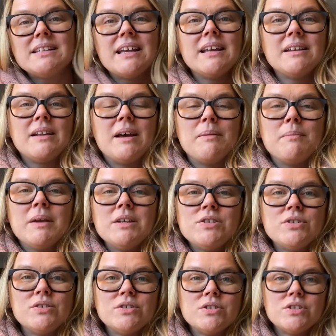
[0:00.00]
And make
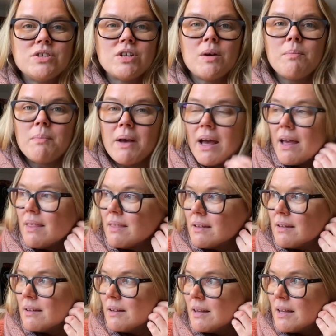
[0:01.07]
sure to stop by
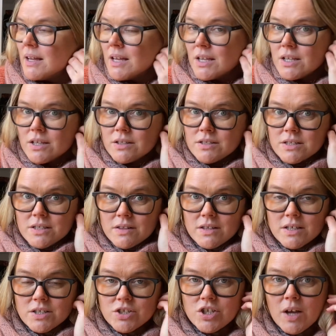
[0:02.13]

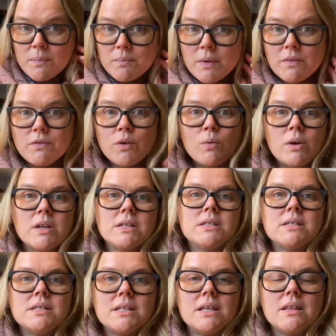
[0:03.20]
the shop if you wanted
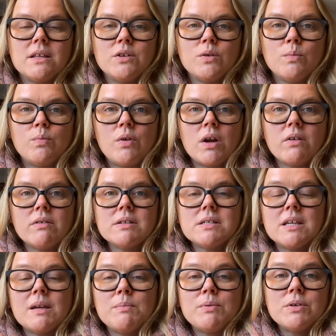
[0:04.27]
to see the new progress
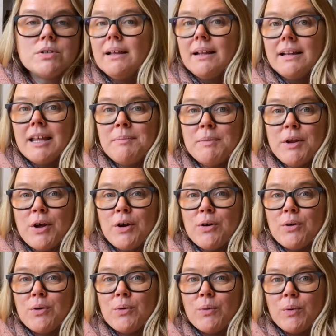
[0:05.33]
keepers. Let me
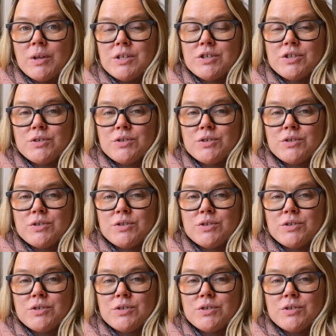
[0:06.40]
know which